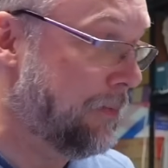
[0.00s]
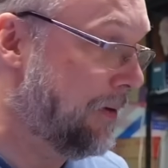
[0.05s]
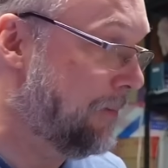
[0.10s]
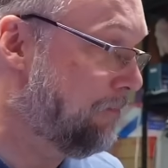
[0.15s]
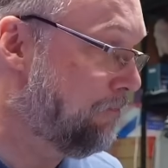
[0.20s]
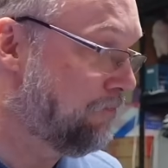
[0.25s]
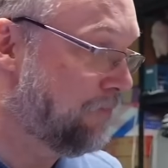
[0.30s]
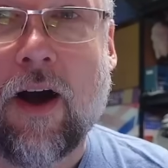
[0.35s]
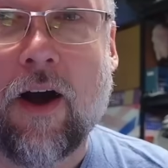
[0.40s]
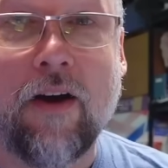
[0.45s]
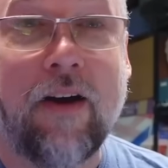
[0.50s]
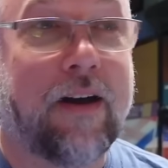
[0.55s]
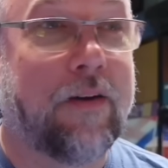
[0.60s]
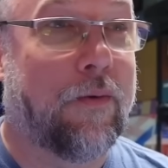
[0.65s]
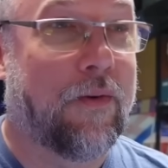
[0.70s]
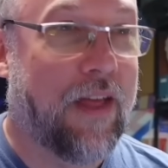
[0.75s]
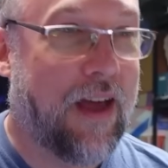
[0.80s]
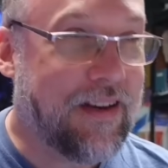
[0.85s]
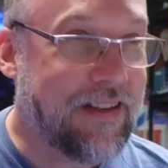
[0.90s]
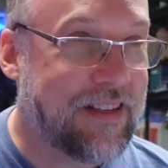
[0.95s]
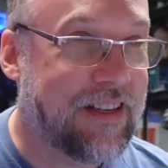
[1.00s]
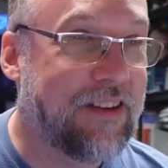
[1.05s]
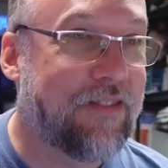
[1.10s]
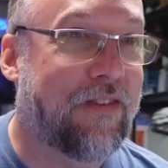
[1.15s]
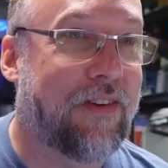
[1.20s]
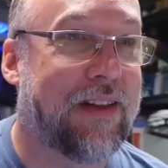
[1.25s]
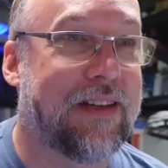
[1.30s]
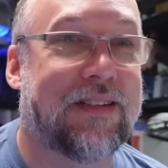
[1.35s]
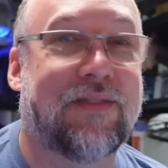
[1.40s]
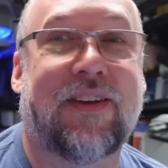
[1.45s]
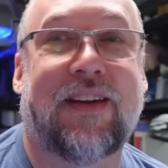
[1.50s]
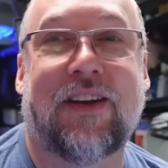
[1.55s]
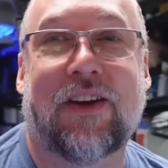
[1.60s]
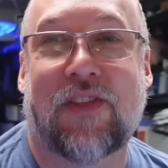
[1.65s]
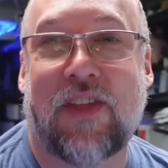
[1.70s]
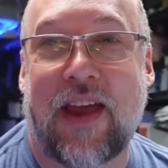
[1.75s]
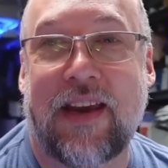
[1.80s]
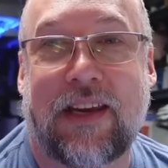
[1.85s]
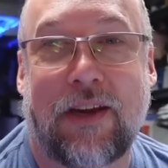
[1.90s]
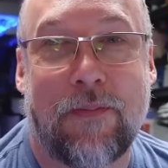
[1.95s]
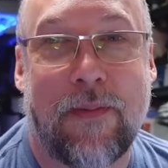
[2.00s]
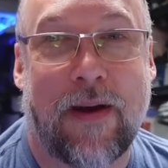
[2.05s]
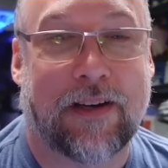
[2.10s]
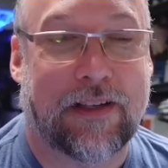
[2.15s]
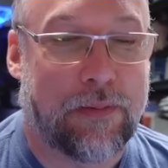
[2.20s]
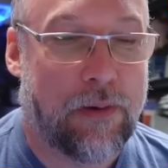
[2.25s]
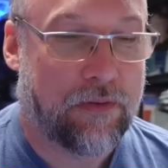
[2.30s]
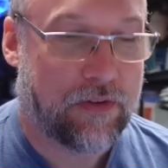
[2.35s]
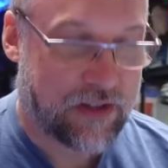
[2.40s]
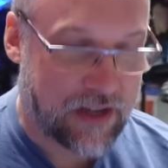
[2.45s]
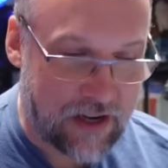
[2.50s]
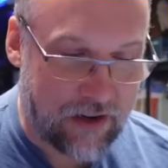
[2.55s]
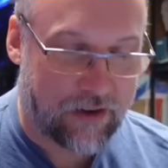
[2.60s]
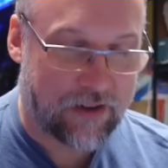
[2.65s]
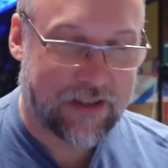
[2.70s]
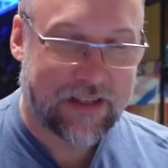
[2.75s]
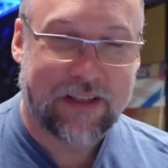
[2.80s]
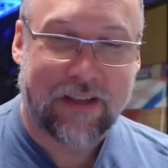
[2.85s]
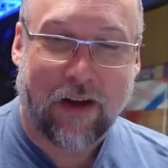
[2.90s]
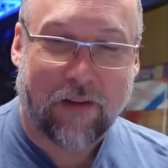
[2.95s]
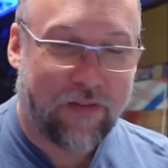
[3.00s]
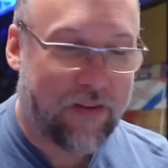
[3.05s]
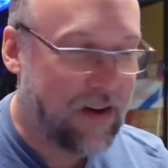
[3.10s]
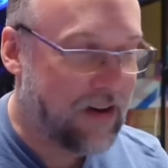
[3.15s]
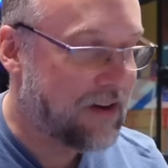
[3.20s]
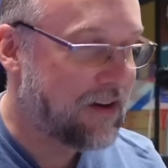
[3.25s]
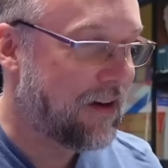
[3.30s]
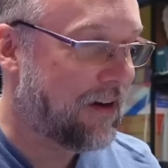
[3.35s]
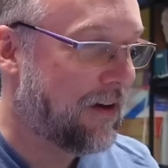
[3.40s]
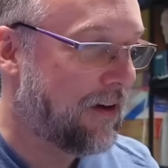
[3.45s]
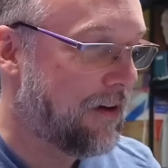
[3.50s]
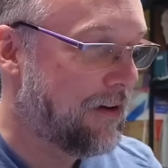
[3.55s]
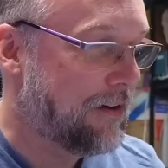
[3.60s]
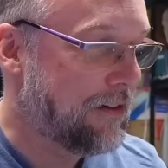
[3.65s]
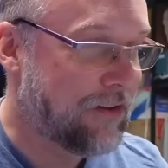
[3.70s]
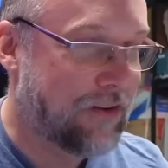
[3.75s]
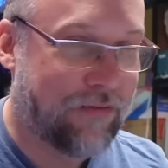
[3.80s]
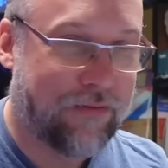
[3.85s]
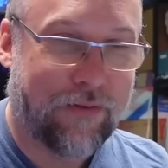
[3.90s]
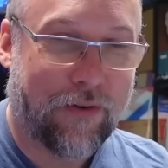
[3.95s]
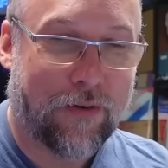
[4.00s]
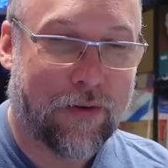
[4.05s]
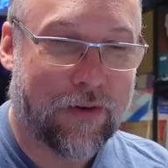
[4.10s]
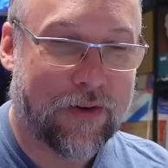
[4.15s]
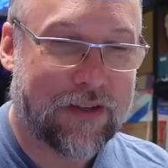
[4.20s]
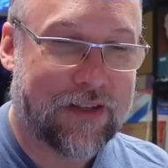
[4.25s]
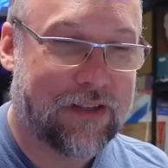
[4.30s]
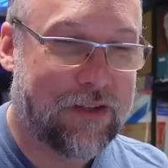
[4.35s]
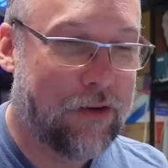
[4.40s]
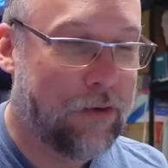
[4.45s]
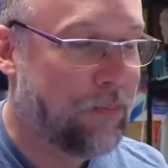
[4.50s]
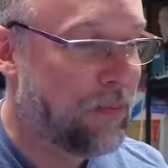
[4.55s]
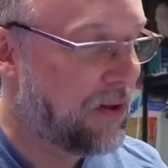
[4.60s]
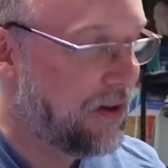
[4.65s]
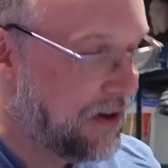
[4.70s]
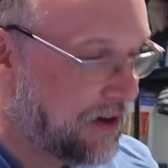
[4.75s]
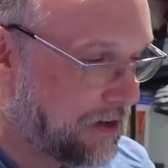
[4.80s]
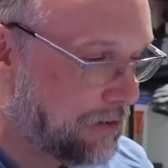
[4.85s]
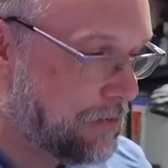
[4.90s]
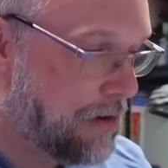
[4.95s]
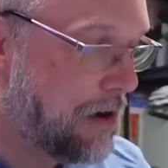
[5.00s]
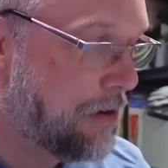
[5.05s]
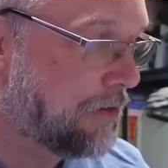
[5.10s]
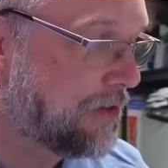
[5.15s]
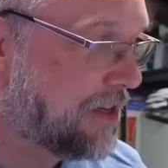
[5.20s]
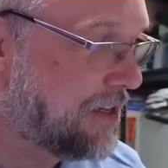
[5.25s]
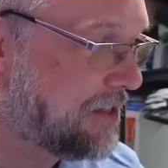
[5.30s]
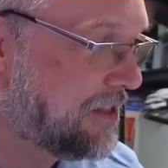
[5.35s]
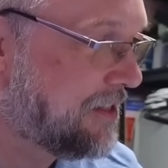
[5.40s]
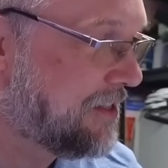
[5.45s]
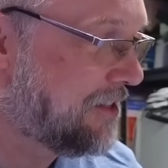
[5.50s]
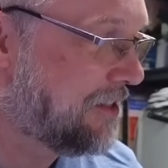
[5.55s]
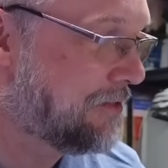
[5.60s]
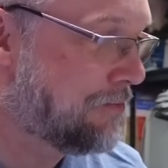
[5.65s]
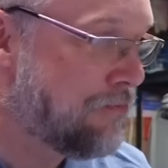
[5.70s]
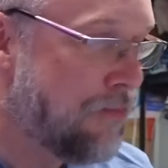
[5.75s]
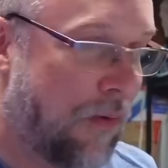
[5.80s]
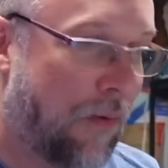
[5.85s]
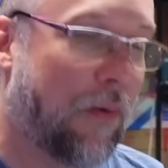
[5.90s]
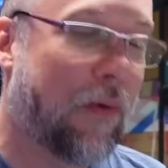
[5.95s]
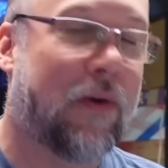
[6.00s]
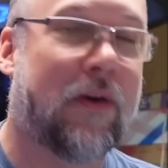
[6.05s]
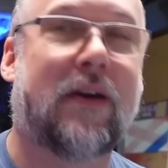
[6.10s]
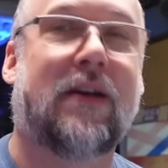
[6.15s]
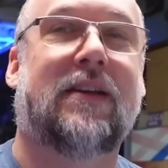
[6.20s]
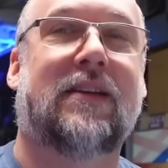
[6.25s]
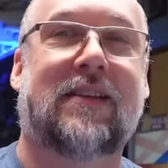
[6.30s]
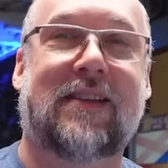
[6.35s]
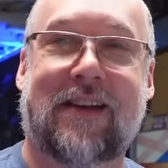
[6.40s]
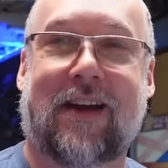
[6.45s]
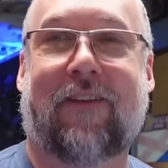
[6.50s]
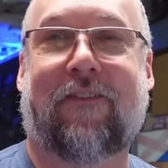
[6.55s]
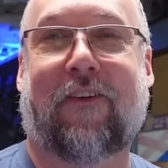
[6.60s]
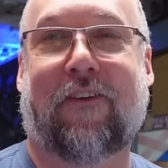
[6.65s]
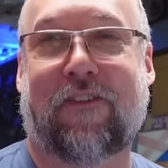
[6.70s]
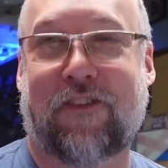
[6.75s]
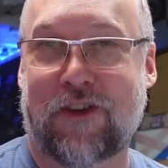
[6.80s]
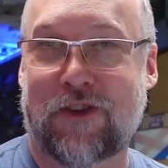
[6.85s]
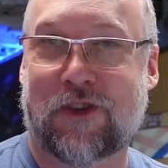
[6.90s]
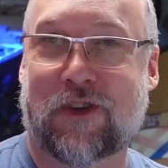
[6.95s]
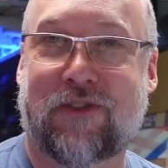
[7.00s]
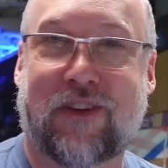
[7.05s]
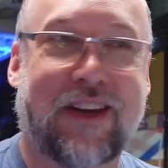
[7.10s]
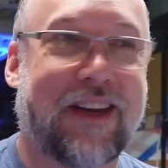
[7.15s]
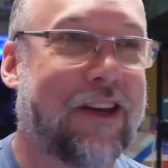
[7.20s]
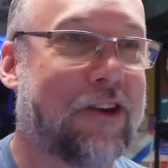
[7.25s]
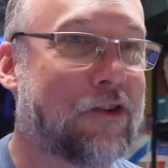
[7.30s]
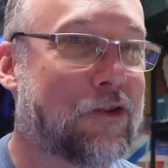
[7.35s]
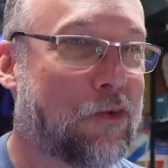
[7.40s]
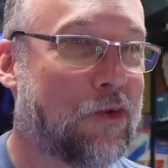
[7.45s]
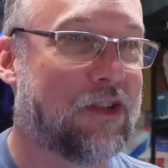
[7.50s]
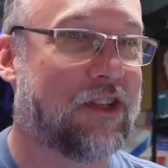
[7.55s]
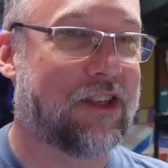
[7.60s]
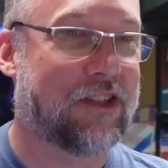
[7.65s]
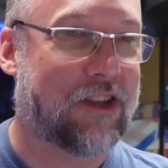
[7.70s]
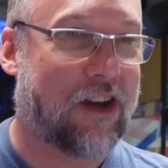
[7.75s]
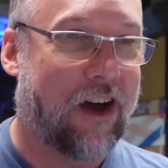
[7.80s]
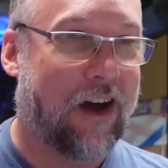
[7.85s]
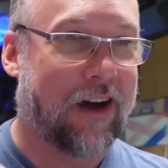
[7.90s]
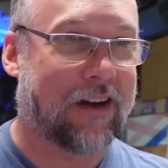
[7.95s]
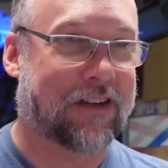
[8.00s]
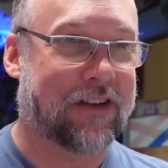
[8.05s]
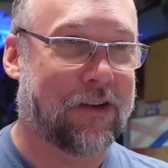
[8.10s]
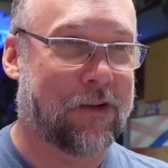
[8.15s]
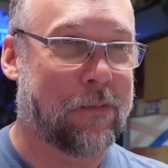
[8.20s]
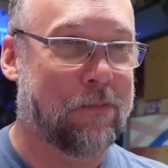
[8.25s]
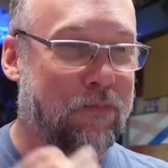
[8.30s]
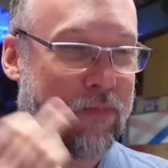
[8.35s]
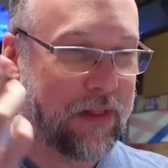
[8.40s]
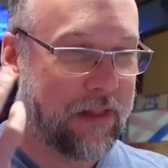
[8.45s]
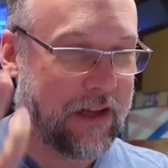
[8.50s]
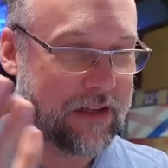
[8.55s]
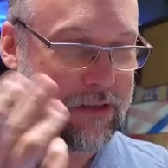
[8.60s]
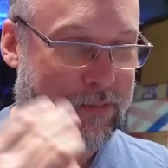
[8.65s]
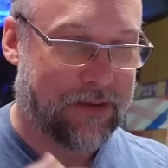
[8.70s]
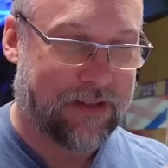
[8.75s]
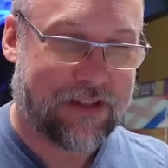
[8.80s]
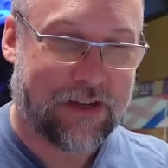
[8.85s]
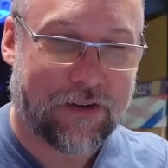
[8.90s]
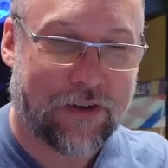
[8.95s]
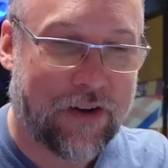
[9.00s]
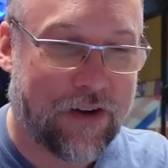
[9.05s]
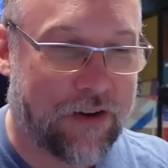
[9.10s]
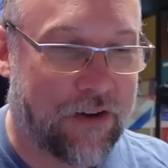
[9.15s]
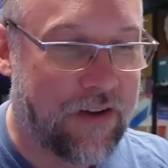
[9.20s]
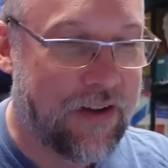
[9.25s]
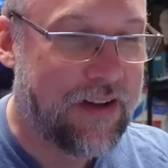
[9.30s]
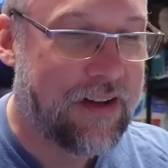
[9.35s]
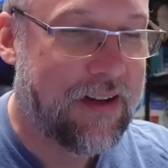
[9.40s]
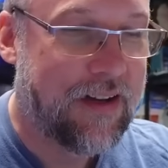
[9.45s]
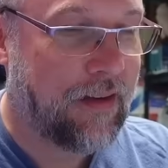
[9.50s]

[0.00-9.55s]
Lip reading: But all right, well, that's it for this video. Thank you, Massimo, for sending all this stuff in. I look forward to playing around with this. It's just more stuff for future videos, which is awesome. Lots of material.